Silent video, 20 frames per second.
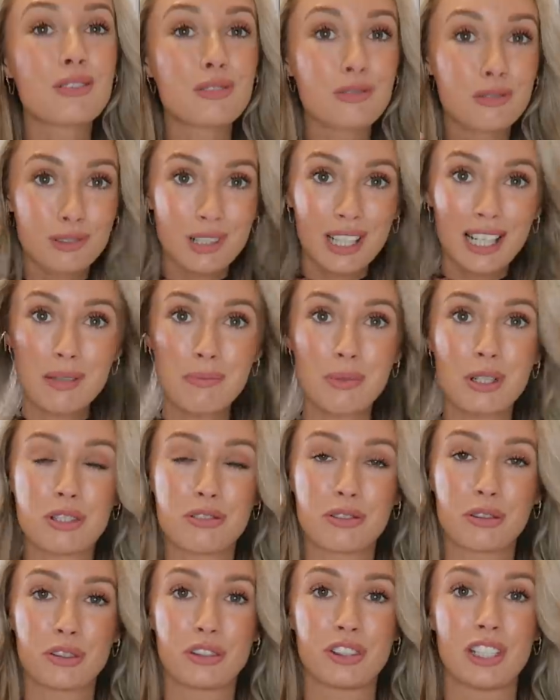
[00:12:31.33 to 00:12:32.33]
Really
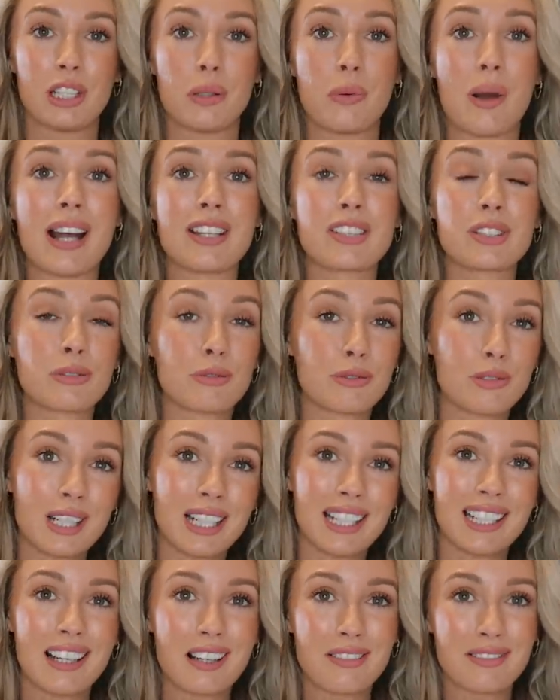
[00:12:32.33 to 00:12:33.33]
beautiful silhouette,
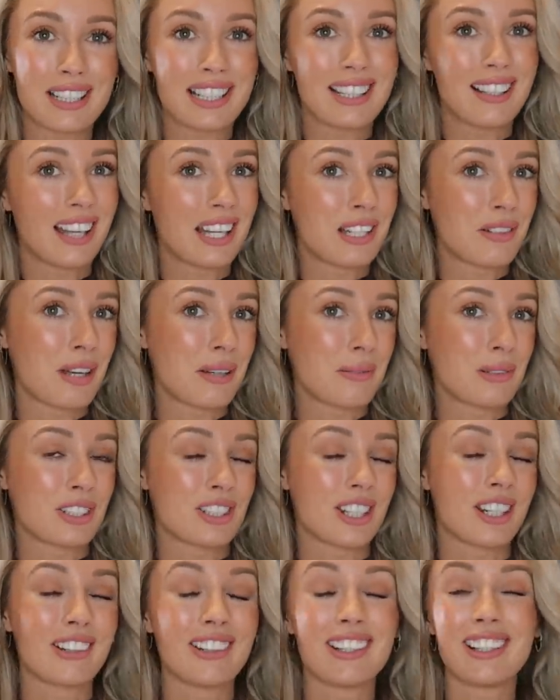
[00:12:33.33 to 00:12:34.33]
really lovely lightweight
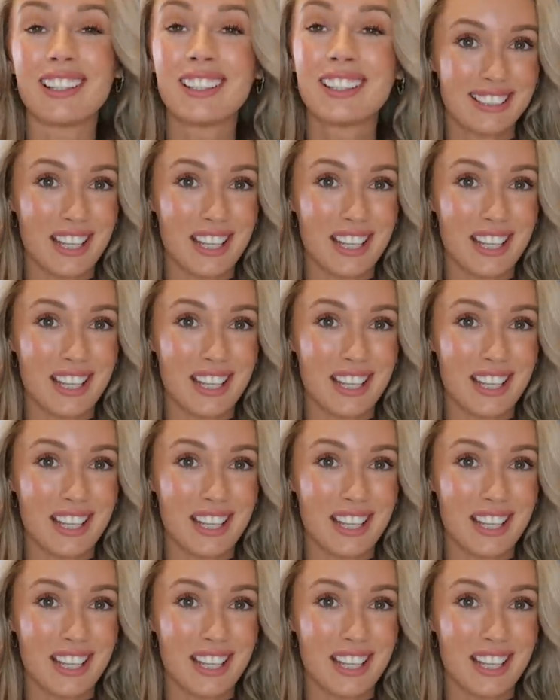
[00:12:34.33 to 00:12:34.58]
material.